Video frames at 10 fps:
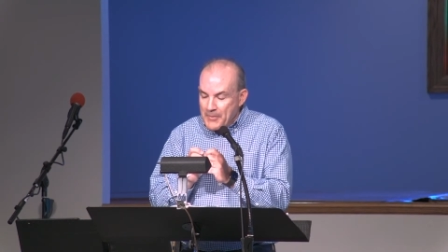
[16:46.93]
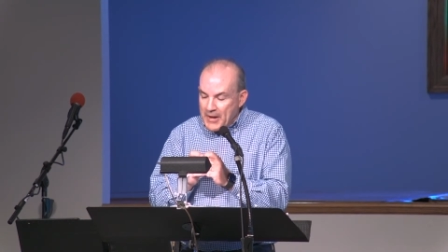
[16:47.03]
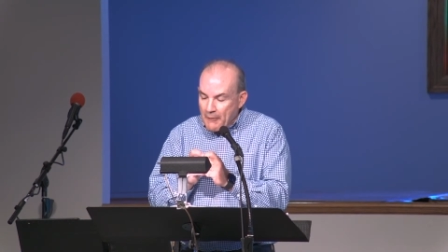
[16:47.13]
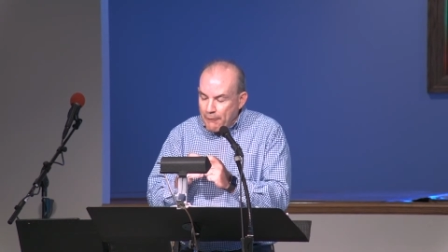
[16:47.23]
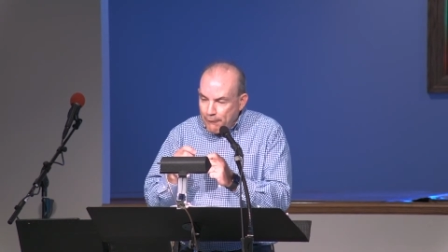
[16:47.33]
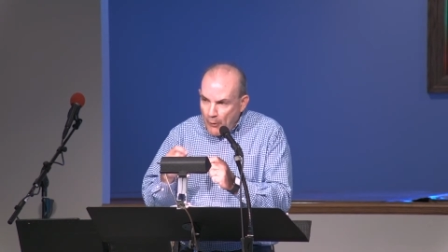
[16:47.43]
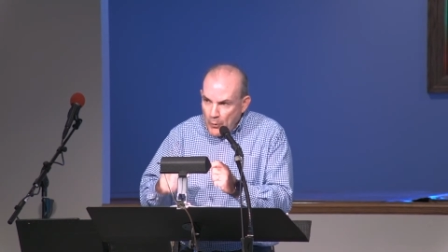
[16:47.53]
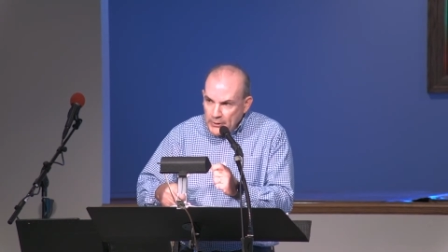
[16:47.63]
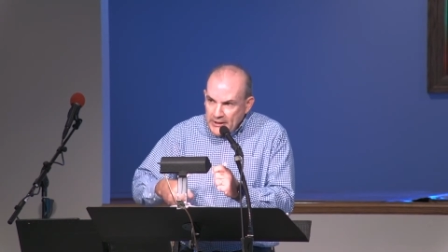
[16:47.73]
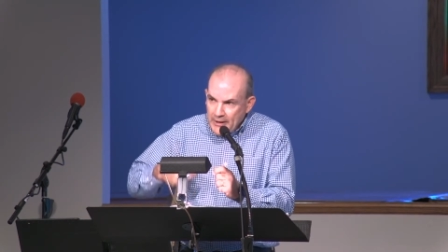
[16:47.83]
the
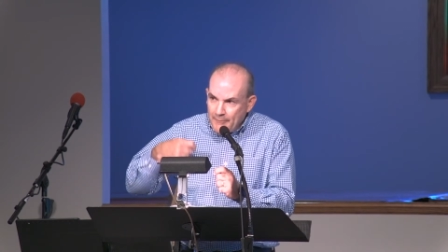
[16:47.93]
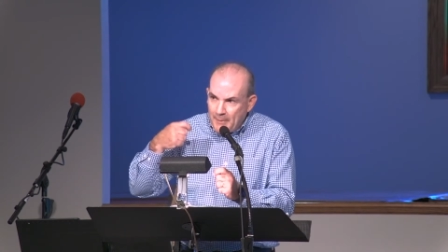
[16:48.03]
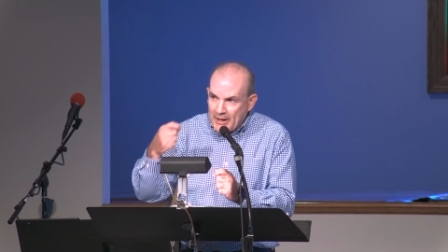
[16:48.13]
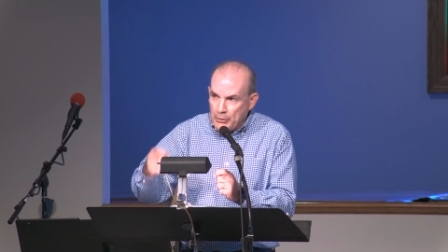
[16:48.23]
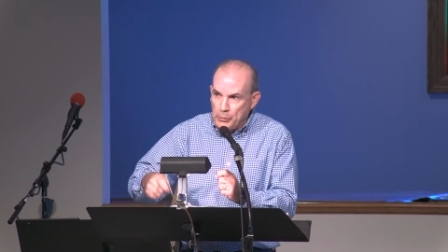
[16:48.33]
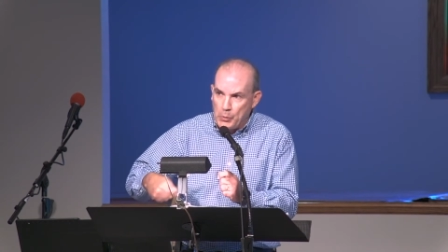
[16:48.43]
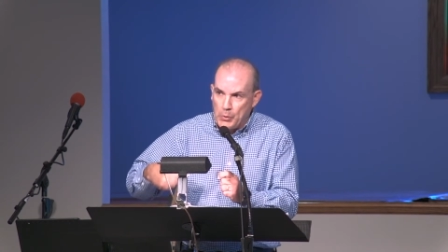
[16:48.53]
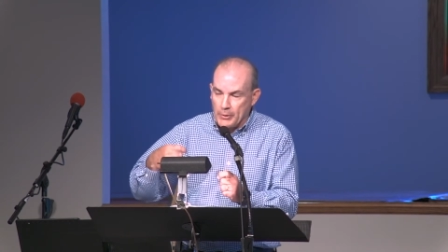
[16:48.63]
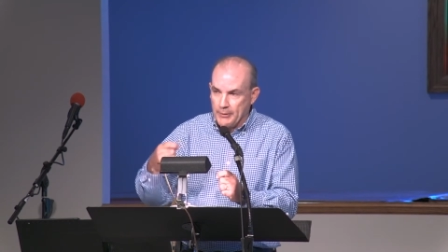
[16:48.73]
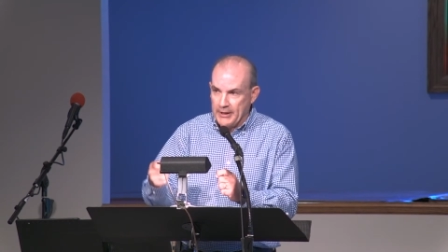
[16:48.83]
unfolding of my
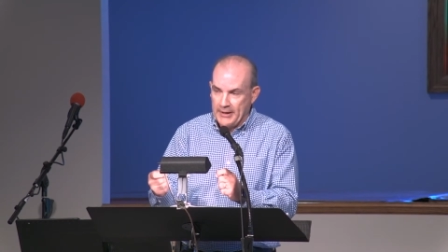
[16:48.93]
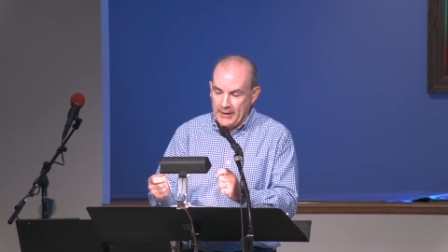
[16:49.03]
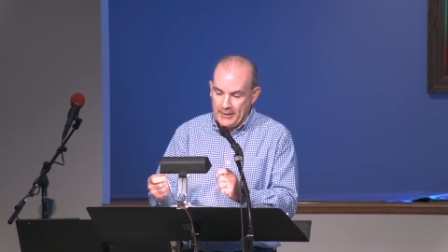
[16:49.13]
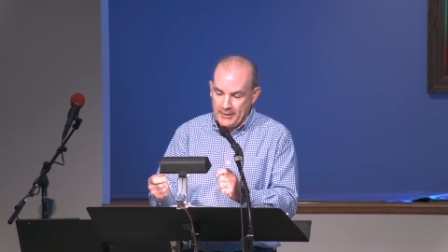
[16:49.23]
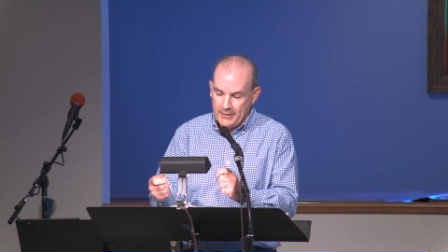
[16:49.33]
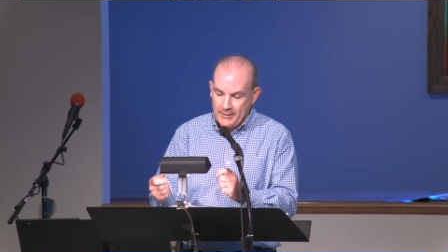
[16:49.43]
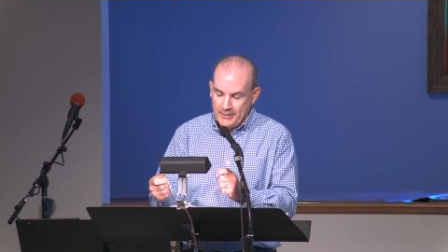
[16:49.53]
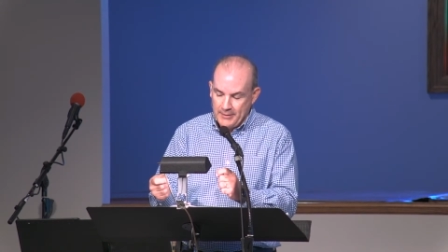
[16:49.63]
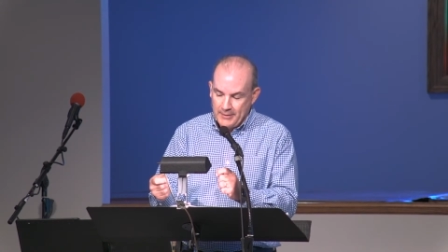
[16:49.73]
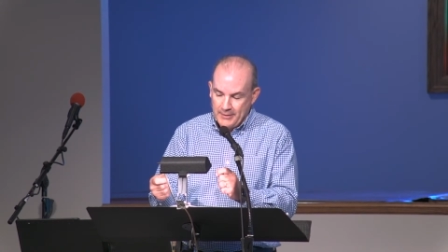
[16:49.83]
glory
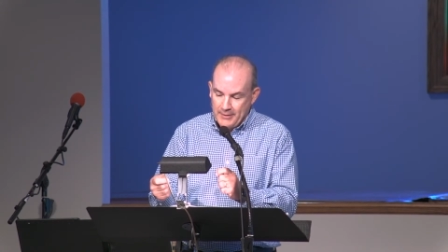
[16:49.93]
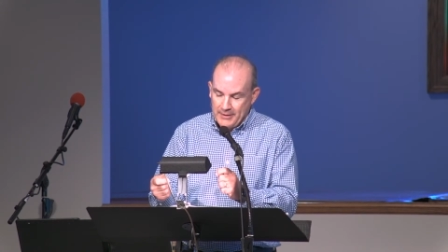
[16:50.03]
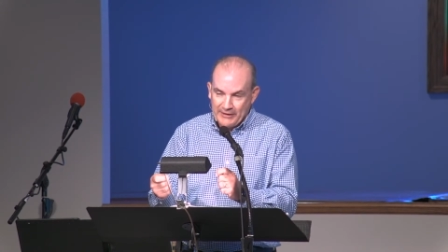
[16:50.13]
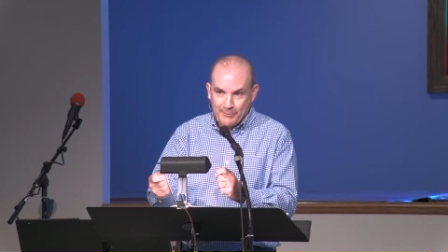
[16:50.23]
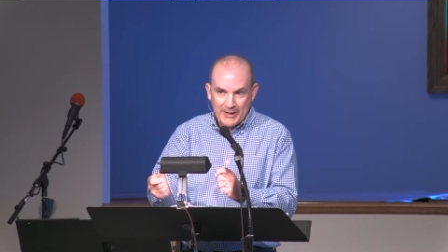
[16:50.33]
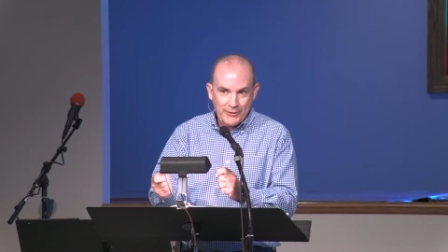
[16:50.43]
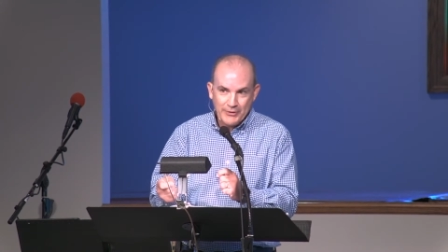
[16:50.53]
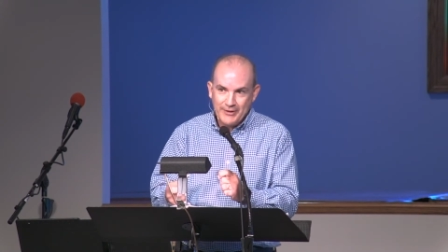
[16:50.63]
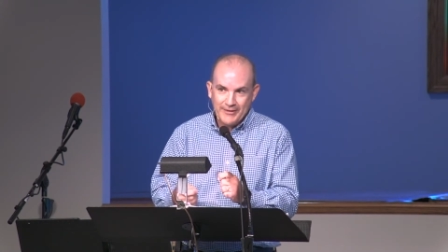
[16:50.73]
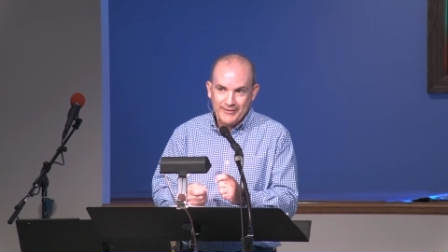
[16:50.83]
is my
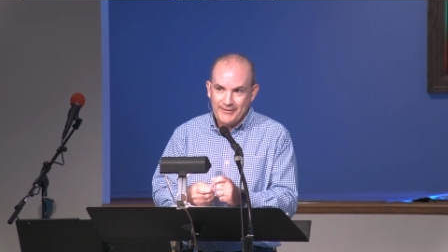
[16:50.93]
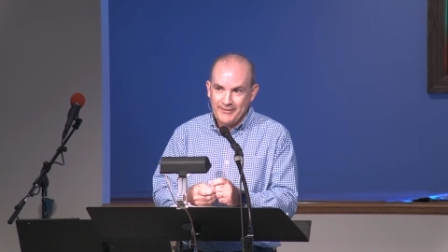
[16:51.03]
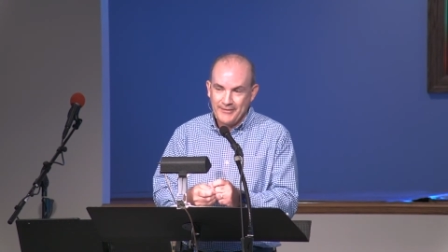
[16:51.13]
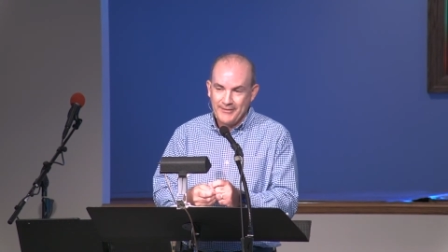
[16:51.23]
goodness.